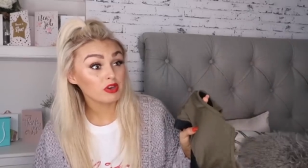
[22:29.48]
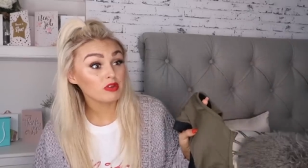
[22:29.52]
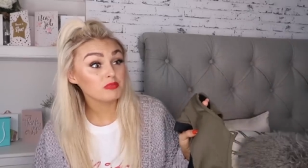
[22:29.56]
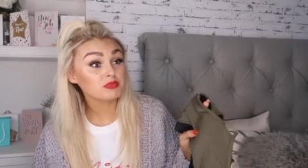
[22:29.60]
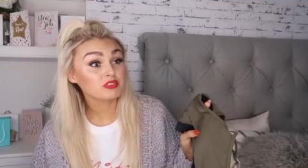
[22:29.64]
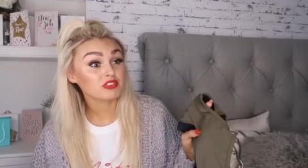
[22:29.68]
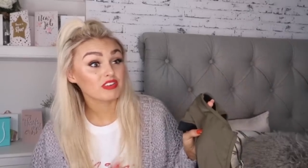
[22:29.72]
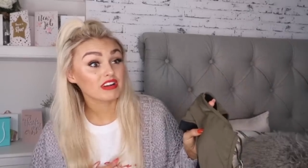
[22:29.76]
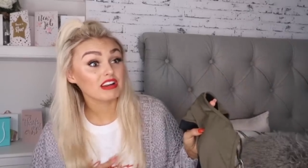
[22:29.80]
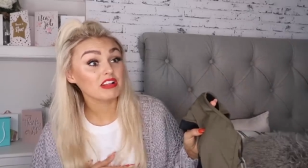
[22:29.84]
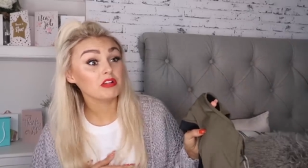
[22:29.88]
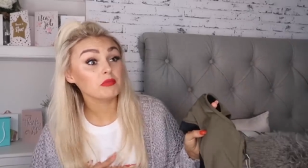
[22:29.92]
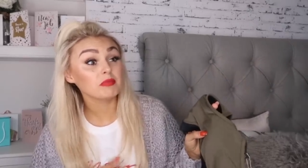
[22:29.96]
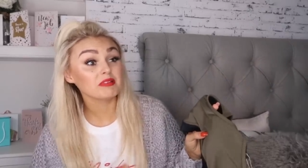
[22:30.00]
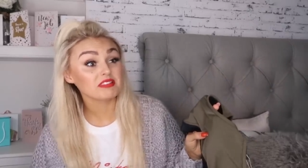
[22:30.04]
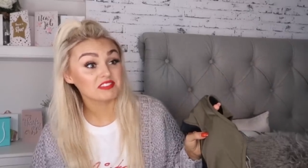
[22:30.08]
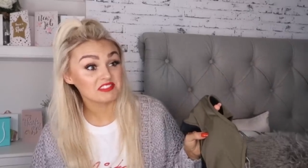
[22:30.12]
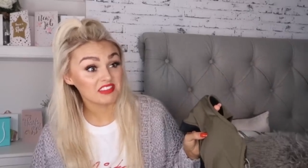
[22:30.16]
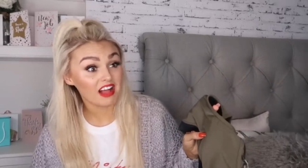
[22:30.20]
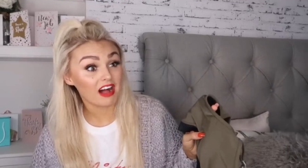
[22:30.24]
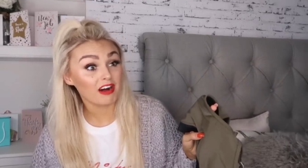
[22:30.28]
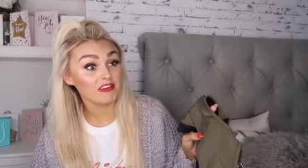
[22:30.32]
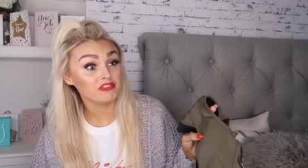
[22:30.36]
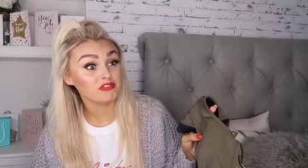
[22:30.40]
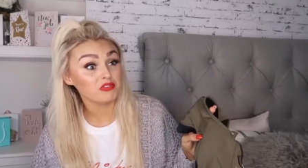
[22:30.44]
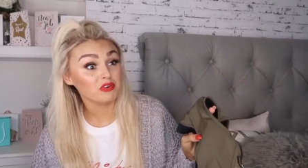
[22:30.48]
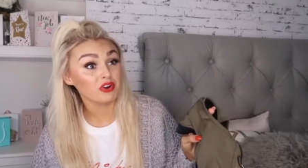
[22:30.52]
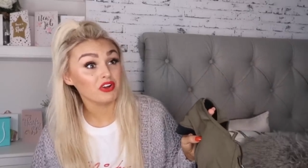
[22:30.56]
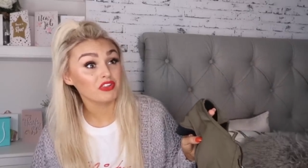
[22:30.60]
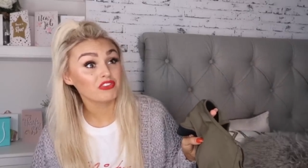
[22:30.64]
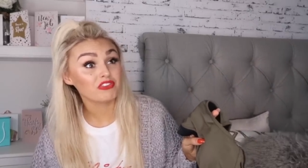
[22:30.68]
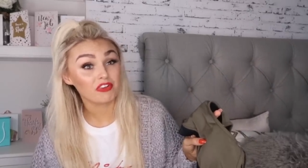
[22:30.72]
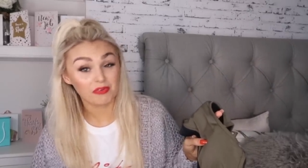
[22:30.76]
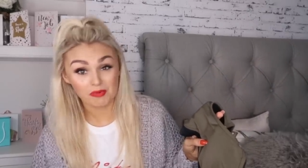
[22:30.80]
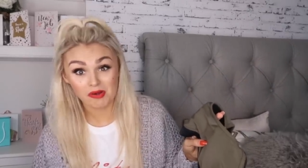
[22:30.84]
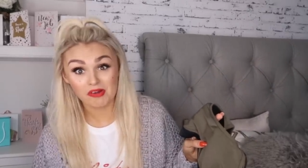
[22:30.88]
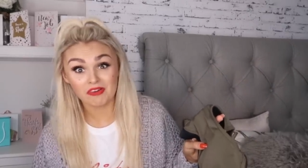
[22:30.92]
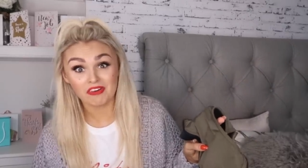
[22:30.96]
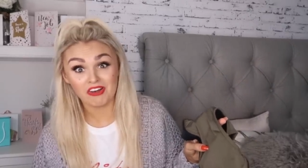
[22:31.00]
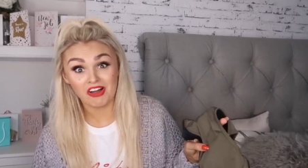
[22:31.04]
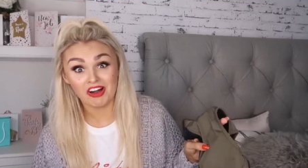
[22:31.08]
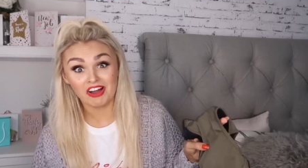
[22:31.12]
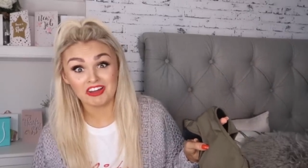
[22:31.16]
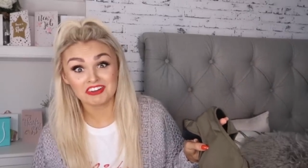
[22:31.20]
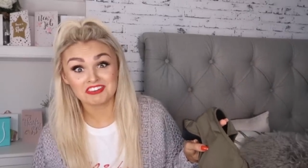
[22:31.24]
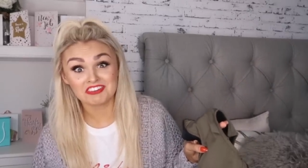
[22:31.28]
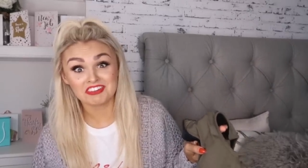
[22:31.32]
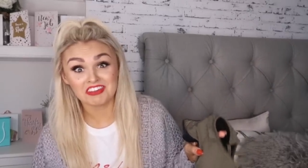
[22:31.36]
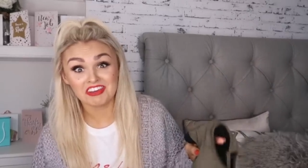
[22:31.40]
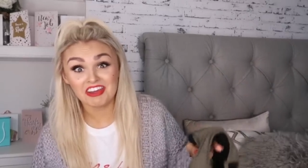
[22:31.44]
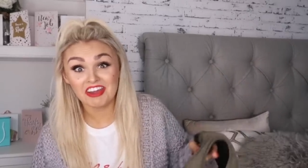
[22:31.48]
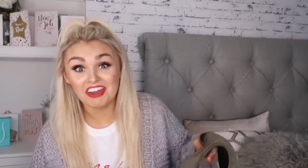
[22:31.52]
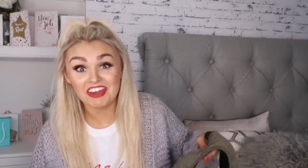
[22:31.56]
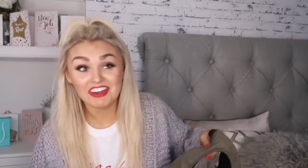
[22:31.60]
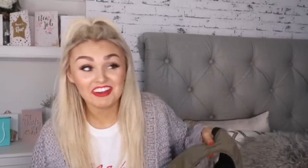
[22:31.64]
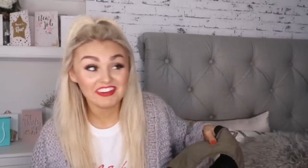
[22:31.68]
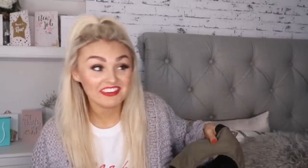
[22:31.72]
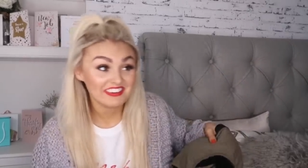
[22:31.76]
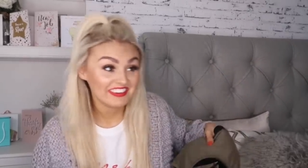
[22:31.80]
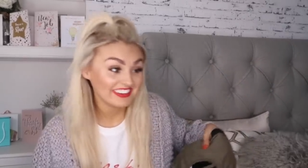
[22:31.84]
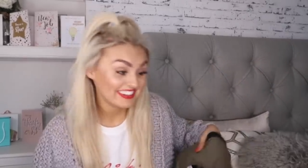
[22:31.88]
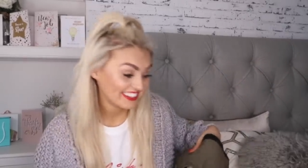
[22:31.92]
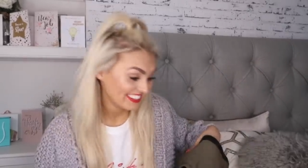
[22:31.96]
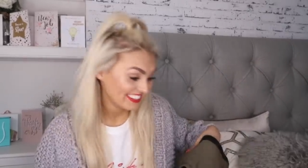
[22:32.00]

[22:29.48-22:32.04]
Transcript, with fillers: boobs are a little bit southwards, I won't lie to you.